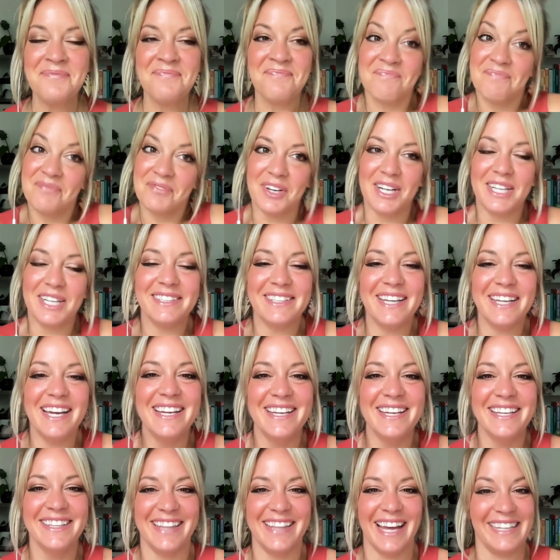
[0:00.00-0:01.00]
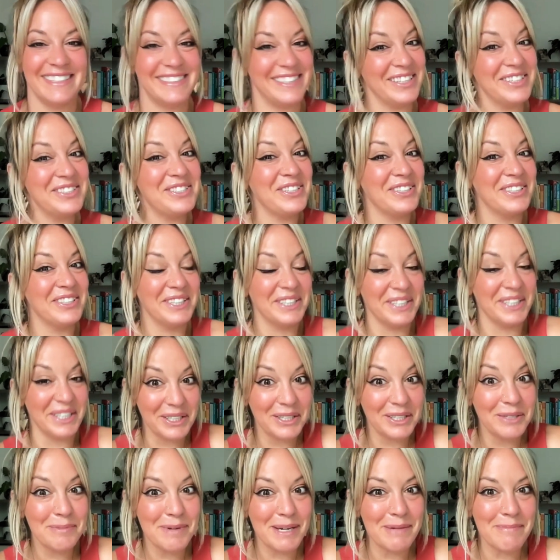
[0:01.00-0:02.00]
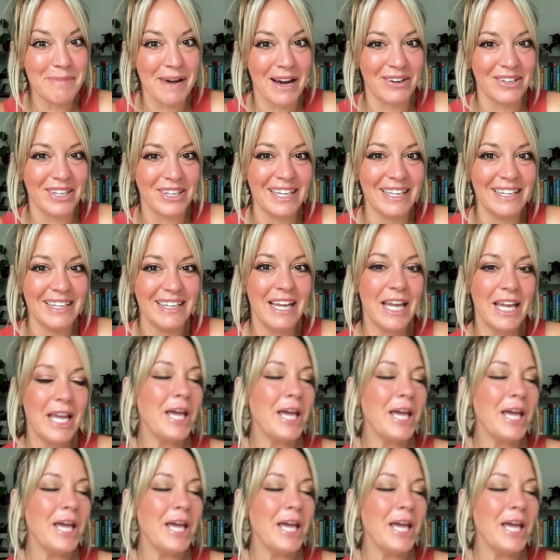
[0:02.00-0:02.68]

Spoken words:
Well, that tells you a little bit about it,